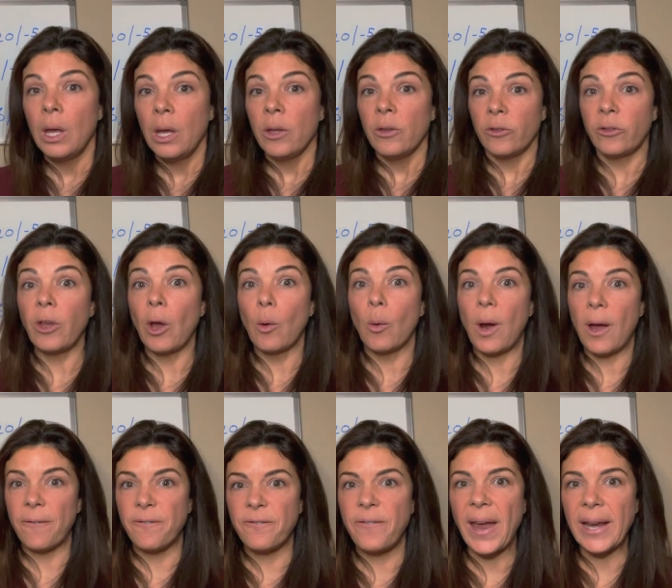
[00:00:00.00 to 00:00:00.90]
So
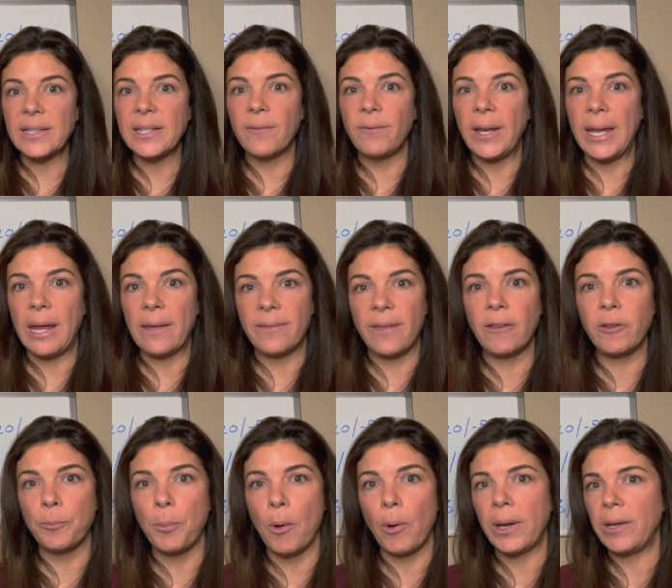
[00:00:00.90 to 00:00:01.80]
effectively, at
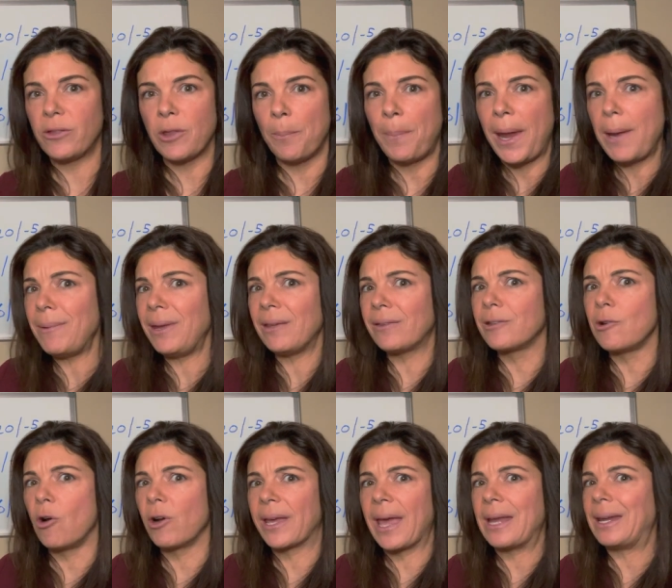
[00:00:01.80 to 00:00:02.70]
this point, the baby is
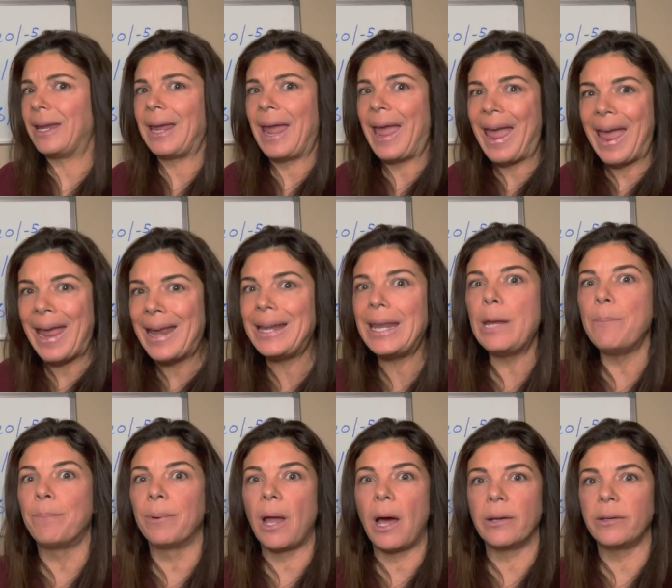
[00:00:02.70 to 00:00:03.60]
not getting
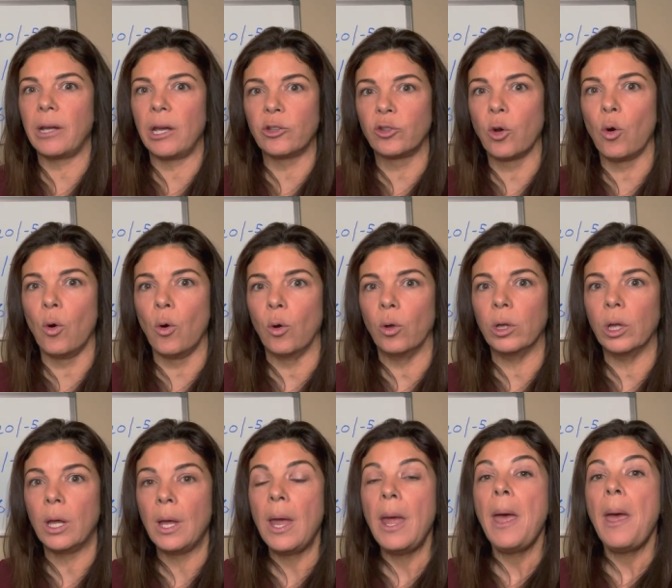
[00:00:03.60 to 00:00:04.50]
any blood at
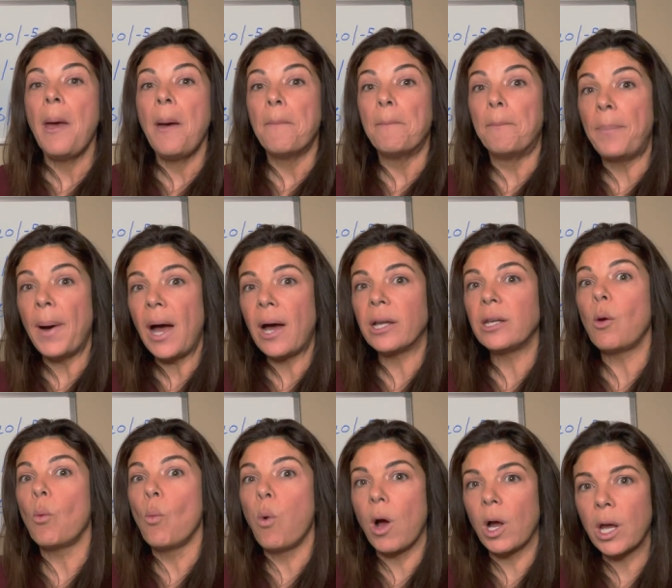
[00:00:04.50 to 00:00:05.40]
all.
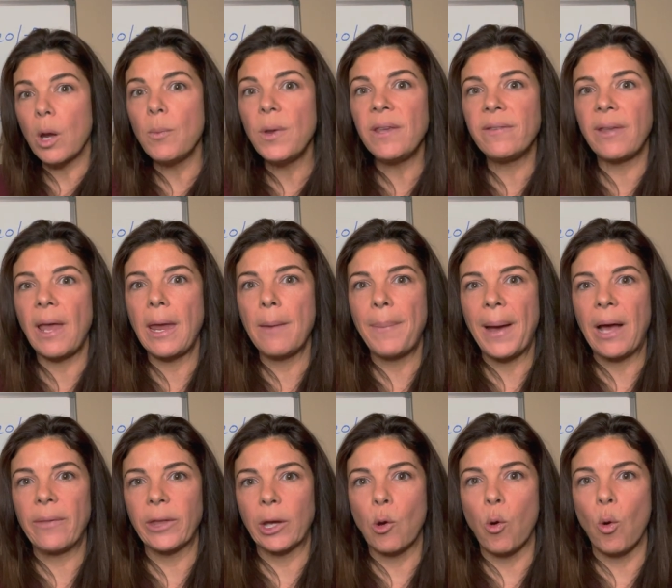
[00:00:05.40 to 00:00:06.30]
But what can we say
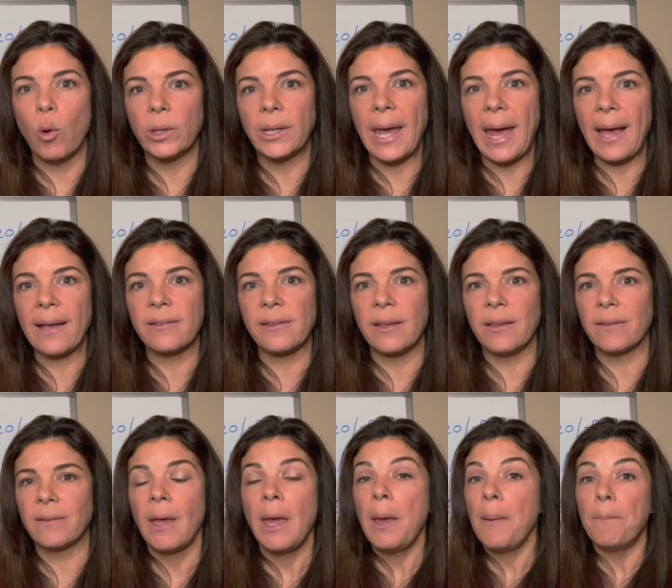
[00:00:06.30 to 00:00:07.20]
about the cord
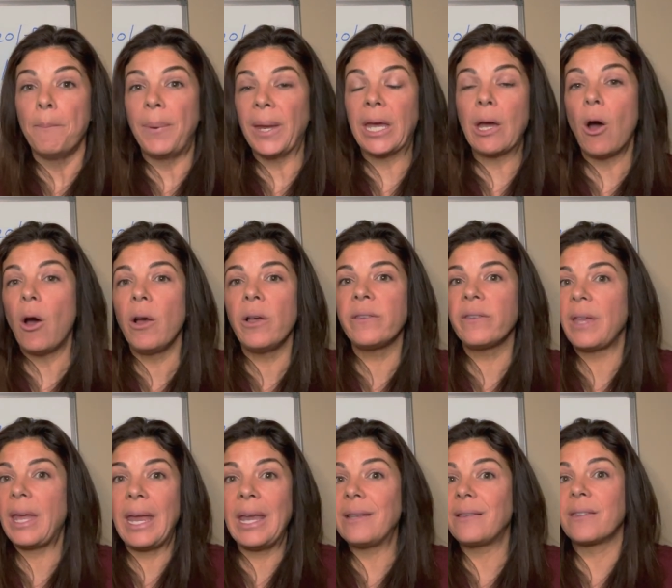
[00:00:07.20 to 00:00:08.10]
gases? Because
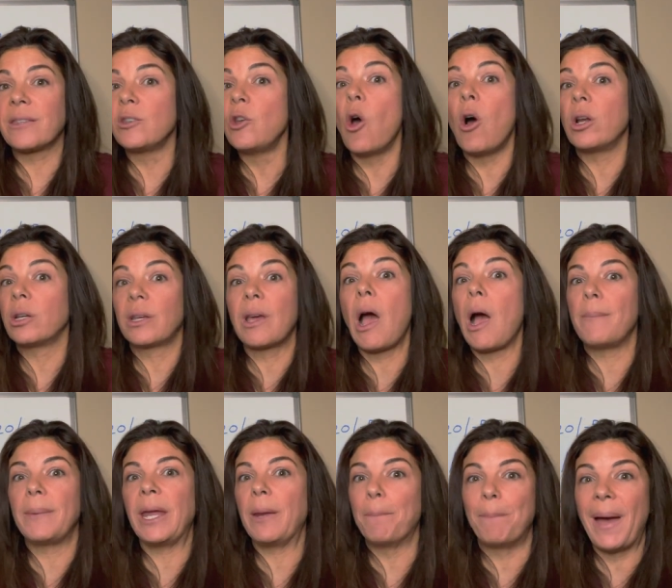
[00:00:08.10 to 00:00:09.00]
it's not
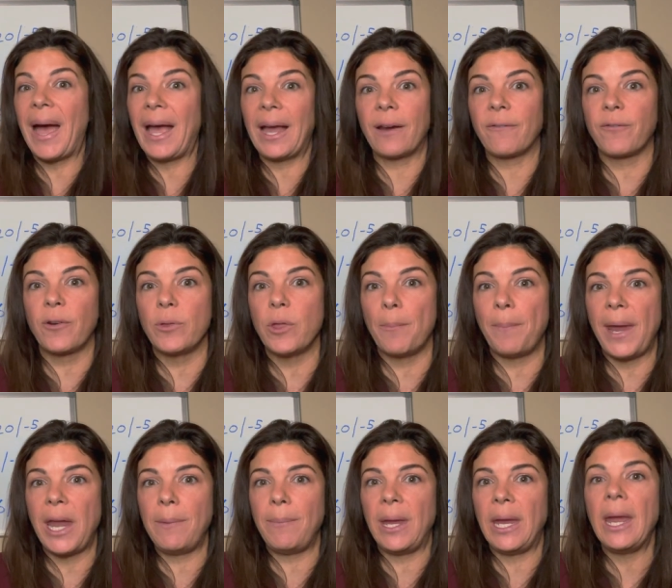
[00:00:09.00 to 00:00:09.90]
coming back from the
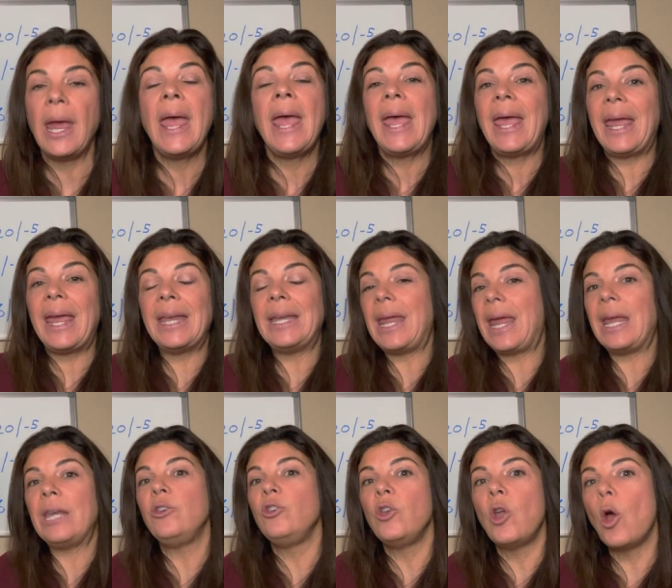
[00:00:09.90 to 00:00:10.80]
baby, it
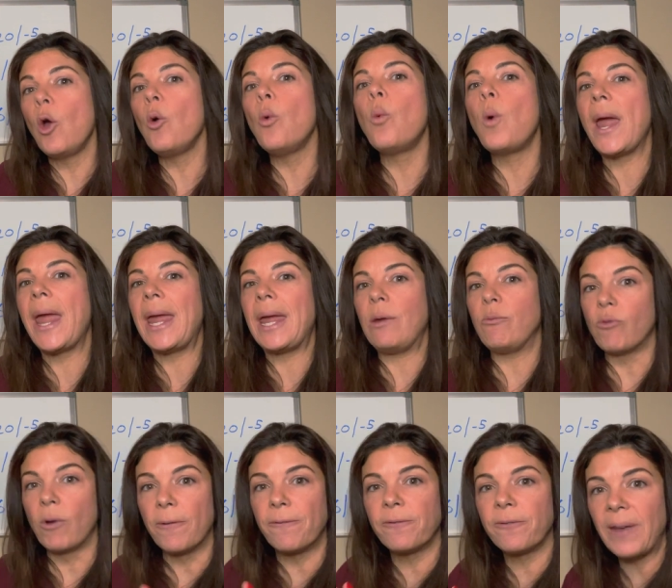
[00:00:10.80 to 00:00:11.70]
in no way
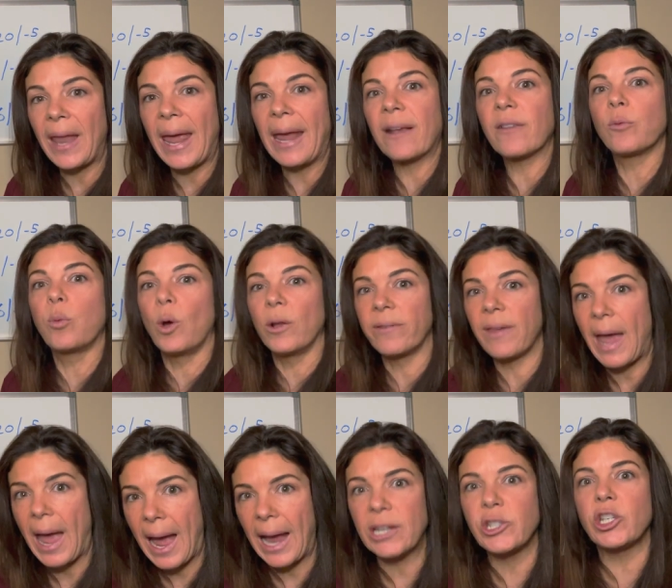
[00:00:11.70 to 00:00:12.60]
reflects what's
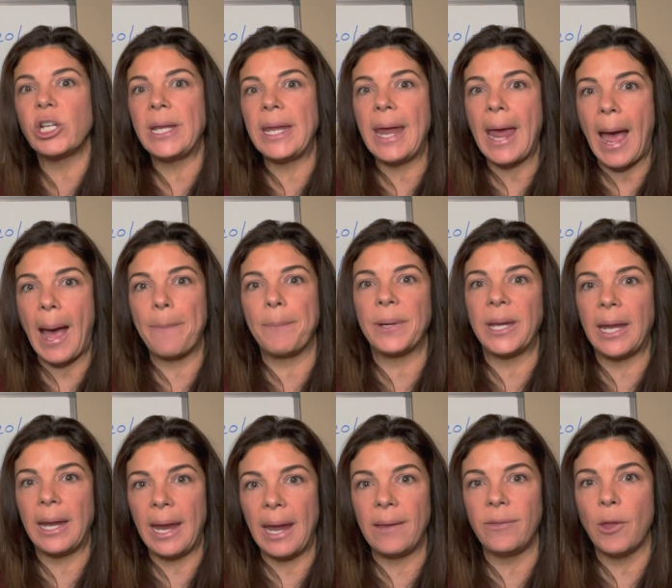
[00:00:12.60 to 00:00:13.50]
actually
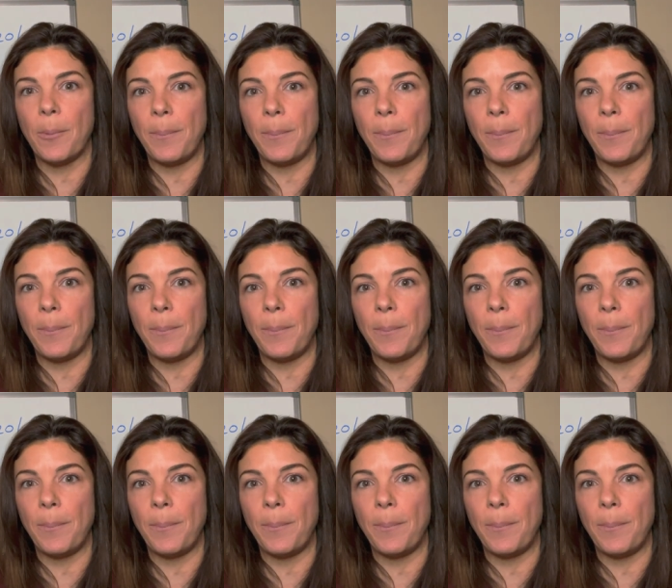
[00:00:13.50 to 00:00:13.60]
happening in the